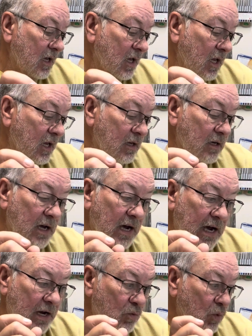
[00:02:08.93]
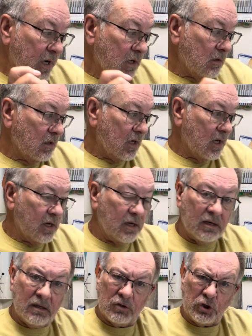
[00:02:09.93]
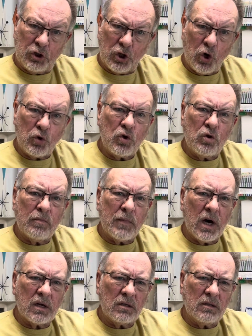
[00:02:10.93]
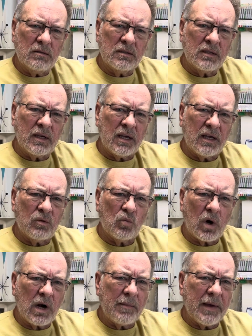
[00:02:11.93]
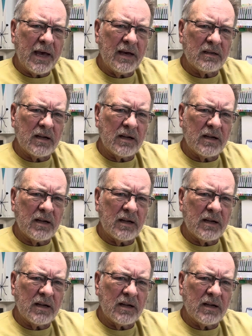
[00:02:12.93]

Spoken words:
and I will show you the model and where I'm at.